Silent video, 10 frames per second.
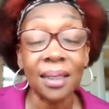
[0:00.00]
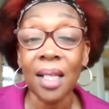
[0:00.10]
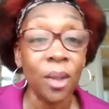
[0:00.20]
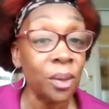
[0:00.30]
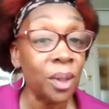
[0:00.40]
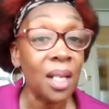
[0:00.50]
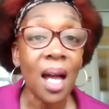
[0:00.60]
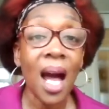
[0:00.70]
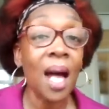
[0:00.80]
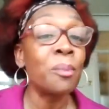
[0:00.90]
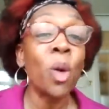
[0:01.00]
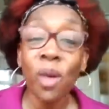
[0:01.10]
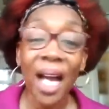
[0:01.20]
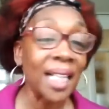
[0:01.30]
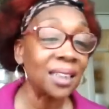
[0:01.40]
no, I'm all
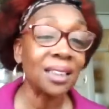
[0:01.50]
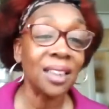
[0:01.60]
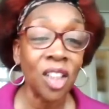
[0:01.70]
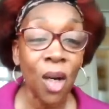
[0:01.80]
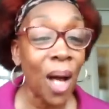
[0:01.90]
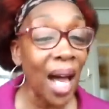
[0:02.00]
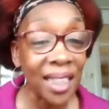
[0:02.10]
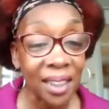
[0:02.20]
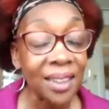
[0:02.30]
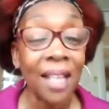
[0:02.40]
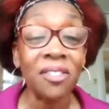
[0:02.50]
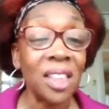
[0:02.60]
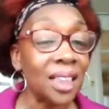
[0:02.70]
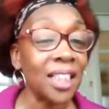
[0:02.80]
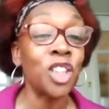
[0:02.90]
right. I can
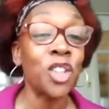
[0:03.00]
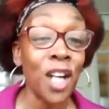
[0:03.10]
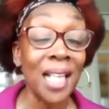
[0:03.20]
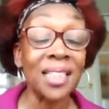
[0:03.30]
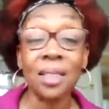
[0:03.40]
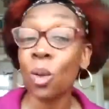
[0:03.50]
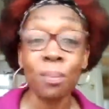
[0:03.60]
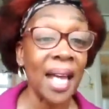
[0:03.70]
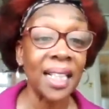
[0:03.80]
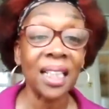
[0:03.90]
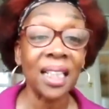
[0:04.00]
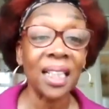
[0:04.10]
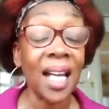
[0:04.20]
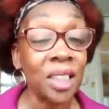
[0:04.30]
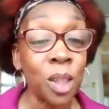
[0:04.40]
definitely address my
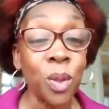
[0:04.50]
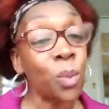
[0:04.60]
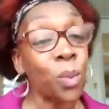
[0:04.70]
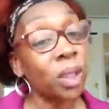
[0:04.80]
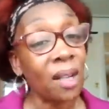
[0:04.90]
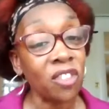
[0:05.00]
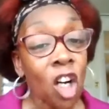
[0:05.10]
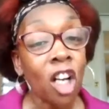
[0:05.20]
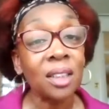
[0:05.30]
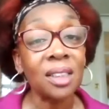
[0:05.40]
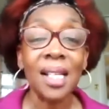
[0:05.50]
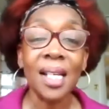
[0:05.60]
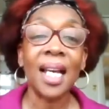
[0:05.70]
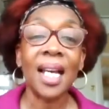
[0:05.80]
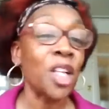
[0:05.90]
clients with what I've got.
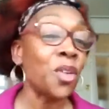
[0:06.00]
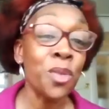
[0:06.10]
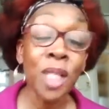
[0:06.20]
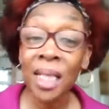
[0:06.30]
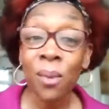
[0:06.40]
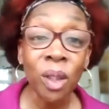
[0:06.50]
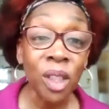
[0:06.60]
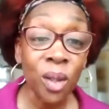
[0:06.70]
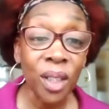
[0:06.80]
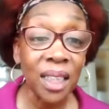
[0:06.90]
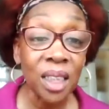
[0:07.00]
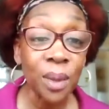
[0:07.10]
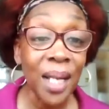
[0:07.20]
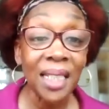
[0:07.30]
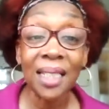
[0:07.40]
I don't really want to look
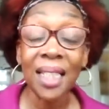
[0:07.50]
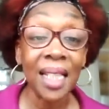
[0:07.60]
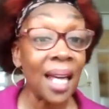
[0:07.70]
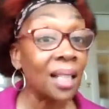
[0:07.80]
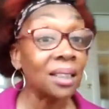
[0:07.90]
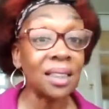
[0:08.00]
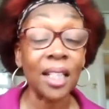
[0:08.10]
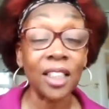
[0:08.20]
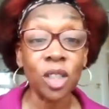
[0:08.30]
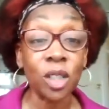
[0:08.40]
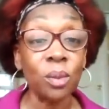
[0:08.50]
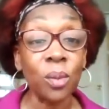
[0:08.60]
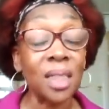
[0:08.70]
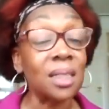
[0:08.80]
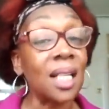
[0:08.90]
into anything else. I just don't
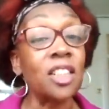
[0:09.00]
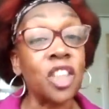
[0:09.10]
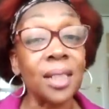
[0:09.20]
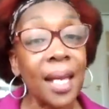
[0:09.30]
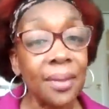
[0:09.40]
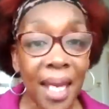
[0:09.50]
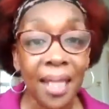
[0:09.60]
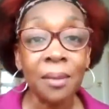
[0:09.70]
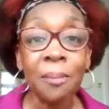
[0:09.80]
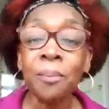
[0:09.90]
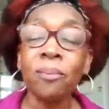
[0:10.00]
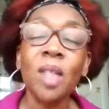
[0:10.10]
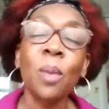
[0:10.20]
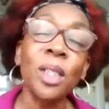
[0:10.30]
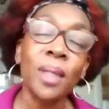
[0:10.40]
want to touch it. And then
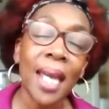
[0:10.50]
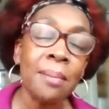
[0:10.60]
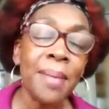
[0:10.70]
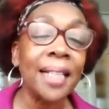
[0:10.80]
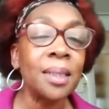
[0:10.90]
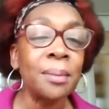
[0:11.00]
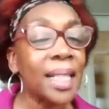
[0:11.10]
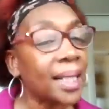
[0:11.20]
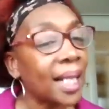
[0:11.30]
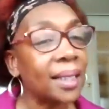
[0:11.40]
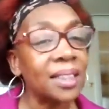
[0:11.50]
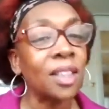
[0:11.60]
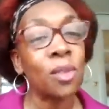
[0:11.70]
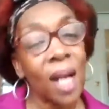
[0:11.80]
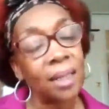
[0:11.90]
when you came back to me again, I said,
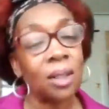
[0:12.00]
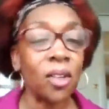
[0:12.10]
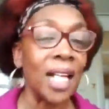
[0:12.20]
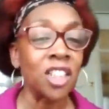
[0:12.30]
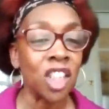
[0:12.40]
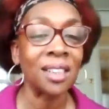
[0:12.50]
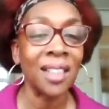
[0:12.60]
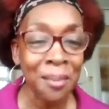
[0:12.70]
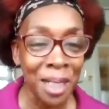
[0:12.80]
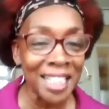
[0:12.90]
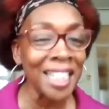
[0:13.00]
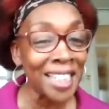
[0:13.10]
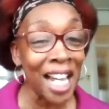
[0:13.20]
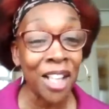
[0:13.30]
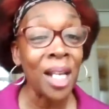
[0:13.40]
right, all right, Jean, let me sit
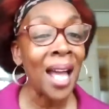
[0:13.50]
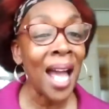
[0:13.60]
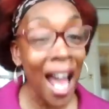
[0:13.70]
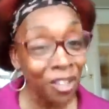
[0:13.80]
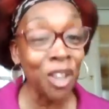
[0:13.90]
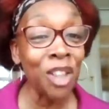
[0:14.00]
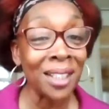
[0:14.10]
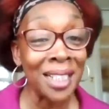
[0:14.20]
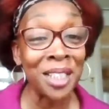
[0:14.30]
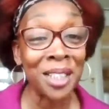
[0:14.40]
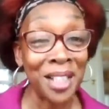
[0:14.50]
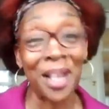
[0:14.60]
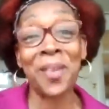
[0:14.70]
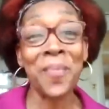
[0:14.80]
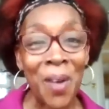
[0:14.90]
down, have a look at this
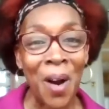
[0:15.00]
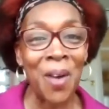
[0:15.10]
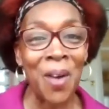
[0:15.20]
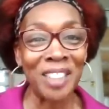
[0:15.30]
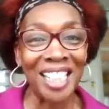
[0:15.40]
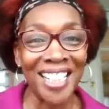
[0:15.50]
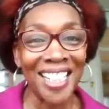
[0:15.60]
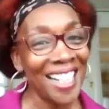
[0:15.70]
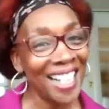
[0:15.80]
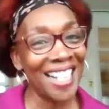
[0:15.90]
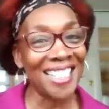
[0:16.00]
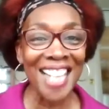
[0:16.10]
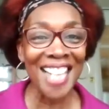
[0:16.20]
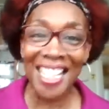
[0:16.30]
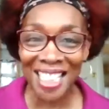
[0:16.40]
properly,
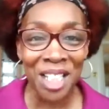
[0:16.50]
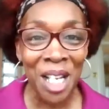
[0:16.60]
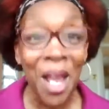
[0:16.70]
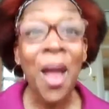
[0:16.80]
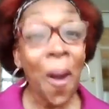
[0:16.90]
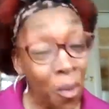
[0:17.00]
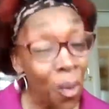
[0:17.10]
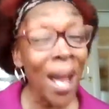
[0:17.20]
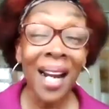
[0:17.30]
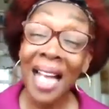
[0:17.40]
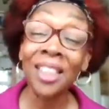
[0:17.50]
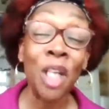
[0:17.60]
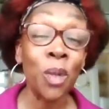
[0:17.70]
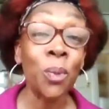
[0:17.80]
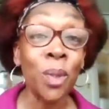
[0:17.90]
assess it. Where,
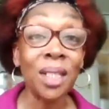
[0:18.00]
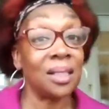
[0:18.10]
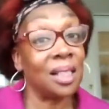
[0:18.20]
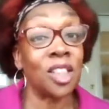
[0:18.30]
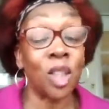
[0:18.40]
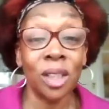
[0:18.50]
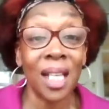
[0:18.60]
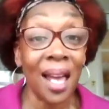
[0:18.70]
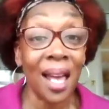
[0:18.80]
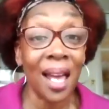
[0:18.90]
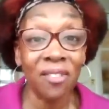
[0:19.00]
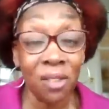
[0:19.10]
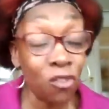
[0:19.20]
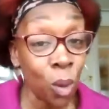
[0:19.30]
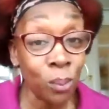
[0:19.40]
it's good to have an
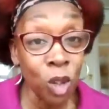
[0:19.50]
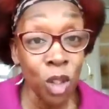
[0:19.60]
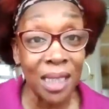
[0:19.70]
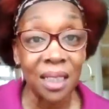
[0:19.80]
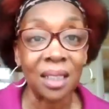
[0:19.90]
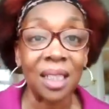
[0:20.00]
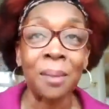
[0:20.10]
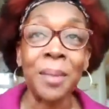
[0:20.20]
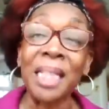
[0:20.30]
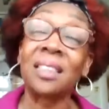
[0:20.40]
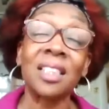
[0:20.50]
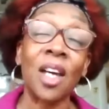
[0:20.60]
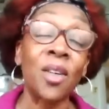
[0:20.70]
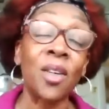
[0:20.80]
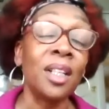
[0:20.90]
informed choice, you know what I mean?
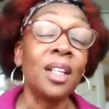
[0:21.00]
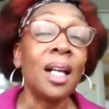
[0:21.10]
So